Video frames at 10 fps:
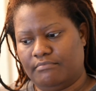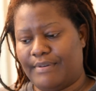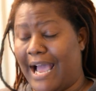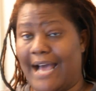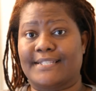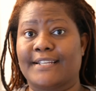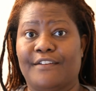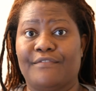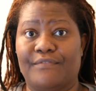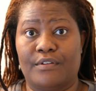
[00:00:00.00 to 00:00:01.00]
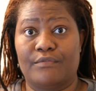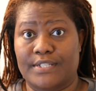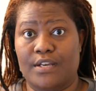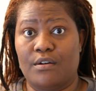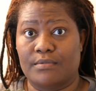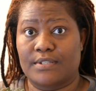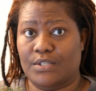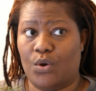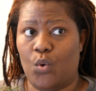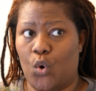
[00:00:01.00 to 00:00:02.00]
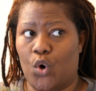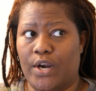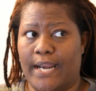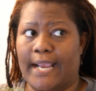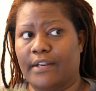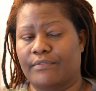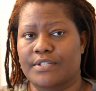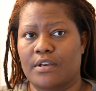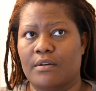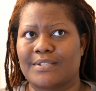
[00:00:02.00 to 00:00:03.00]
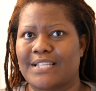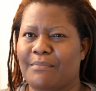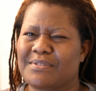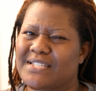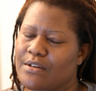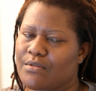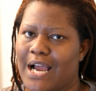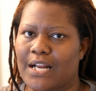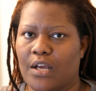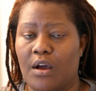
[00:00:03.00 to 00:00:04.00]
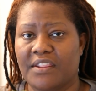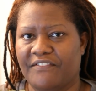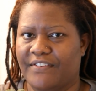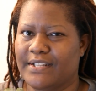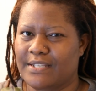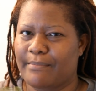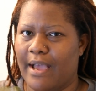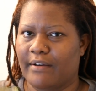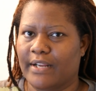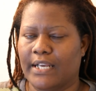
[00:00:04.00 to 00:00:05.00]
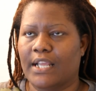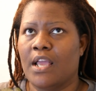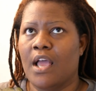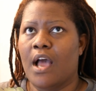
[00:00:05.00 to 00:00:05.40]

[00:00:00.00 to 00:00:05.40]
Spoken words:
positive results or negative results. I'm still kind of on the fence about it.